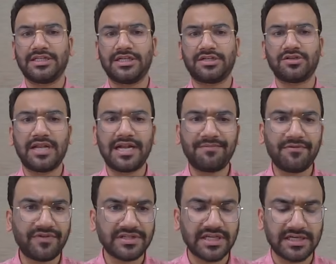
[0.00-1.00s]
sheet. So let me
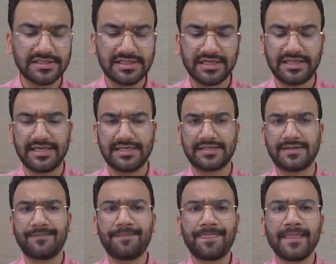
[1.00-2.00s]
first answer this.
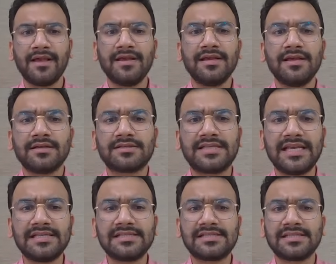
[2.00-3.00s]

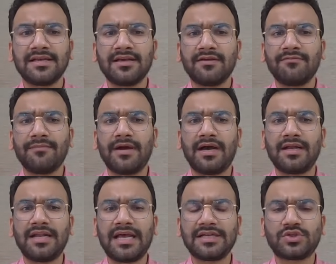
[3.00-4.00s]
Since
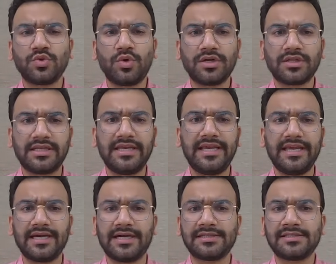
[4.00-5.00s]
last 2 or 3
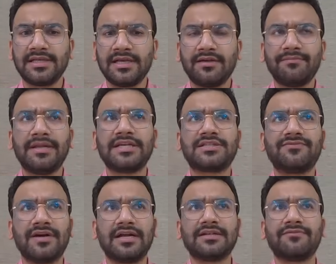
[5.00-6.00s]
years,
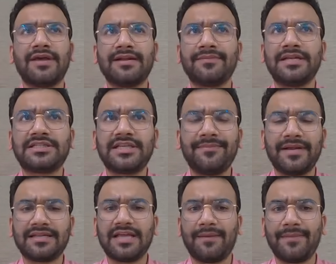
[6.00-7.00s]
when ministry
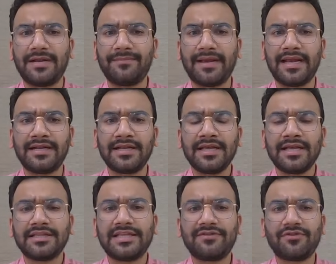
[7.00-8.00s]
made the amendment,
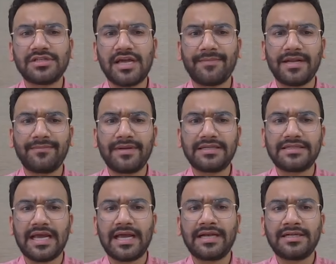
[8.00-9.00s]
there was an amendment
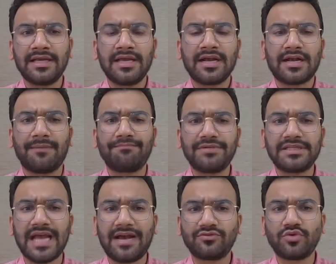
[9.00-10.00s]
that companies
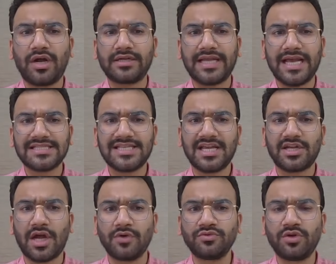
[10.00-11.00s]
have to attach the
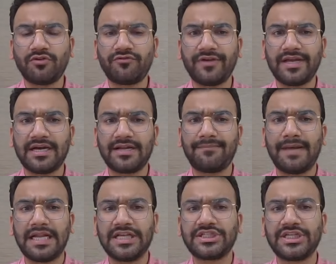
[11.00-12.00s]
round of figure
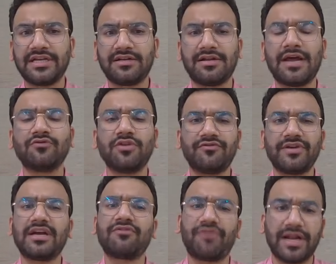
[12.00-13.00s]
balance sheet, round of
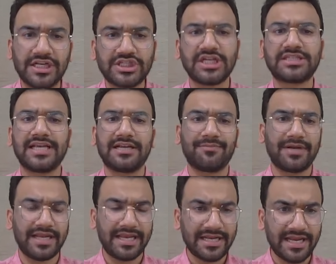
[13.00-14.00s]
figure financial
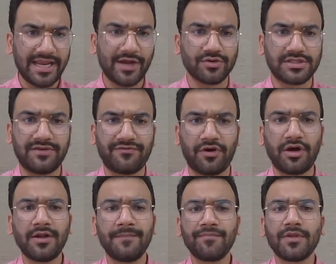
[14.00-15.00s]
statement in
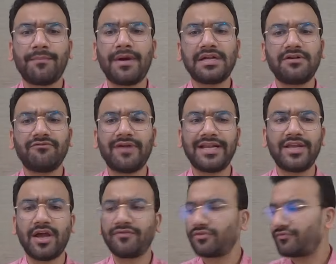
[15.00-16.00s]
AOC4. But when you
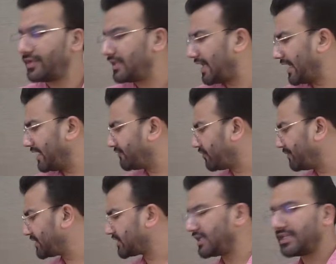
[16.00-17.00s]
have to fill the
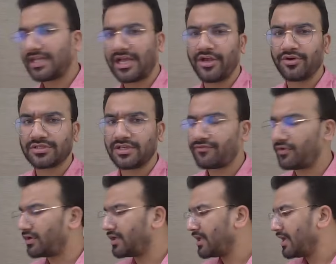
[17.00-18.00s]
information in the
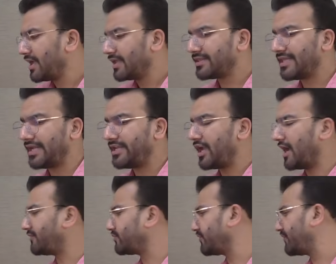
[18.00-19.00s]
AOC4, then you
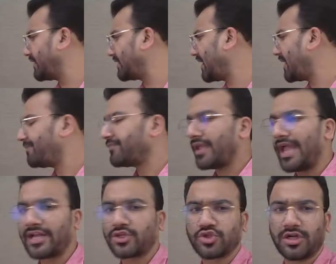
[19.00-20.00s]
have to fill the
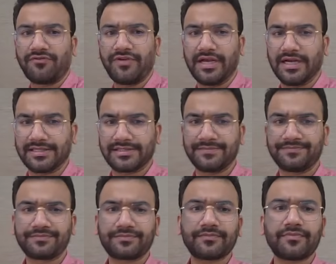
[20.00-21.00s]
actual figures.
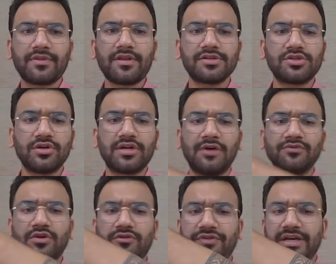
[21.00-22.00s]
So
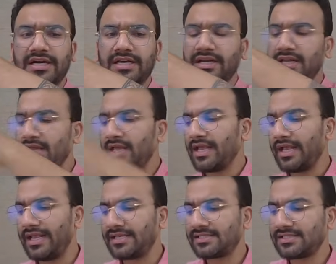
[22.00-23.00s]
round of figure
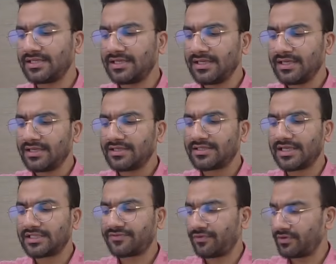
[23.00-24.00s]
is
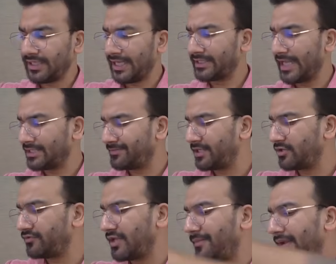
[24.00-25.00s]
just for the attachment
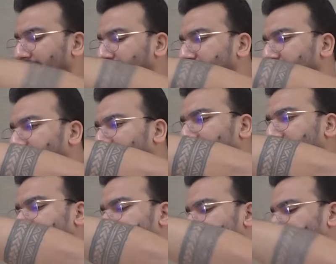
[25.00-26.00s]
of the balance sheet,
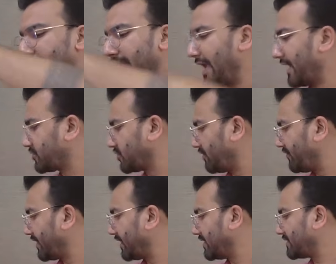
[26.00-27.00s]
and actual
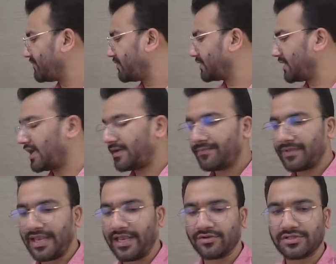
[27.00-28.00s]
figure is for the
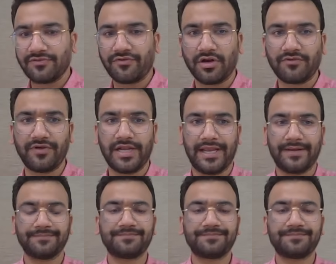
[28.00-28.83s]
AOC4 filling.